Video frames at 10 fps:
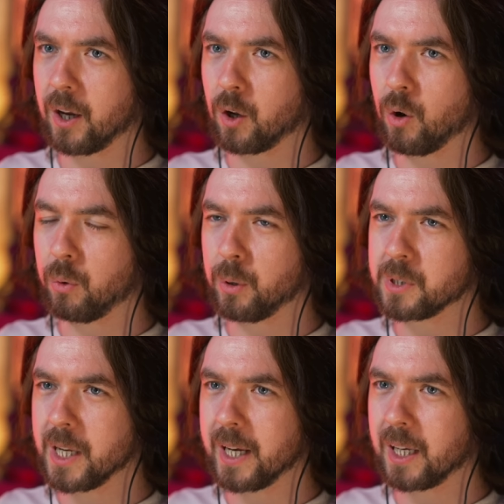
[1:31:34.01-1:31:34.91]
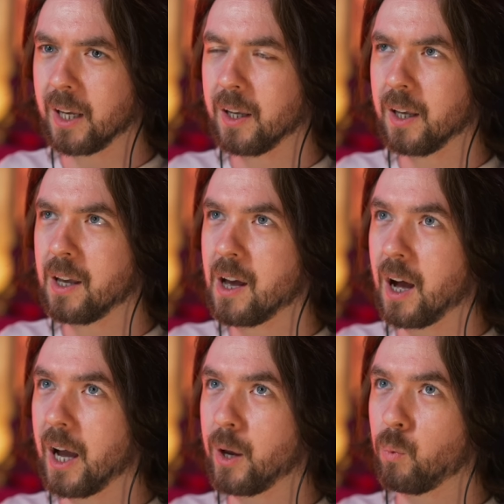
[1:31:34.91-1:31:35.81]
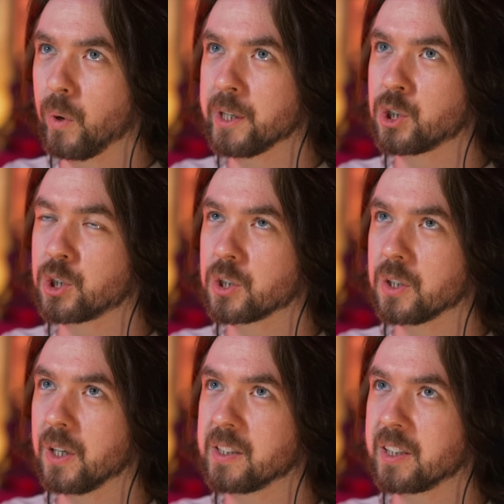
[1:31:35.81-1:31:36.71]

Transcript: Echo where he was like, I wish,